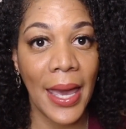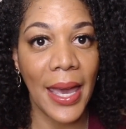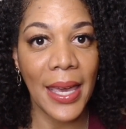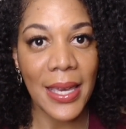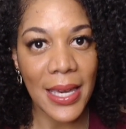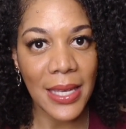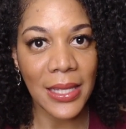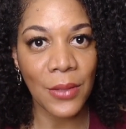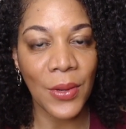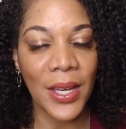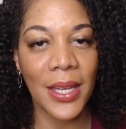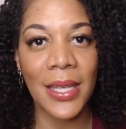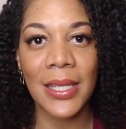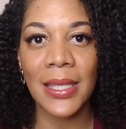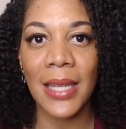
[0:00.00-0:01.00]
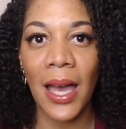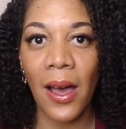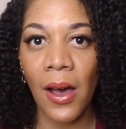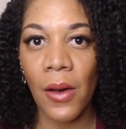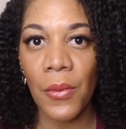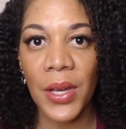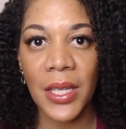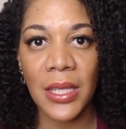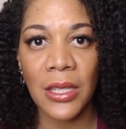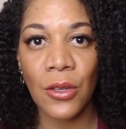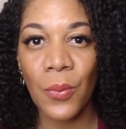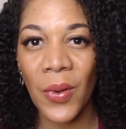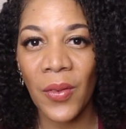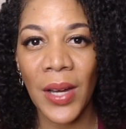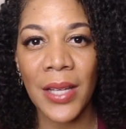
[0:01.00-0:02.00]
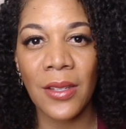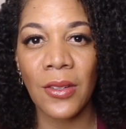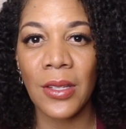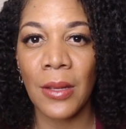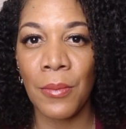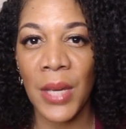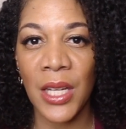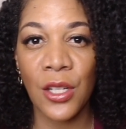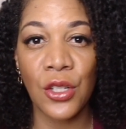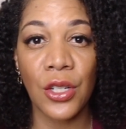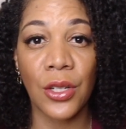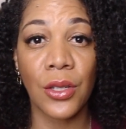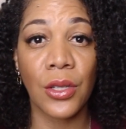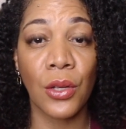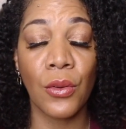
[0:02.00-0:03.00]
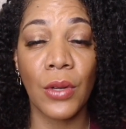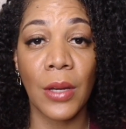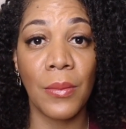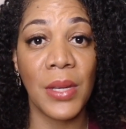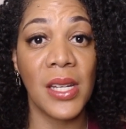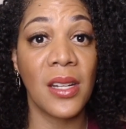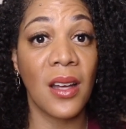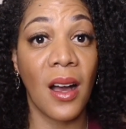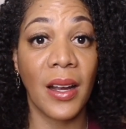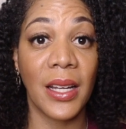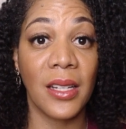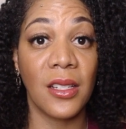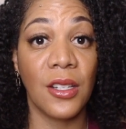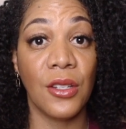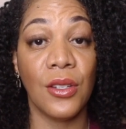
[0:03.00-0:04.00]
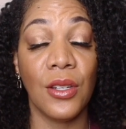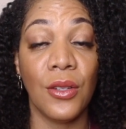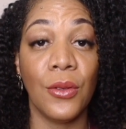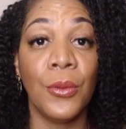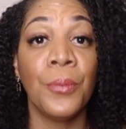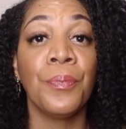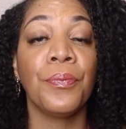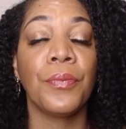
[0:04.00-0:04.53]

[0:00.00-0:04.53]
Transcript: And guess what? It's not always supervisors and managers who could be talking to you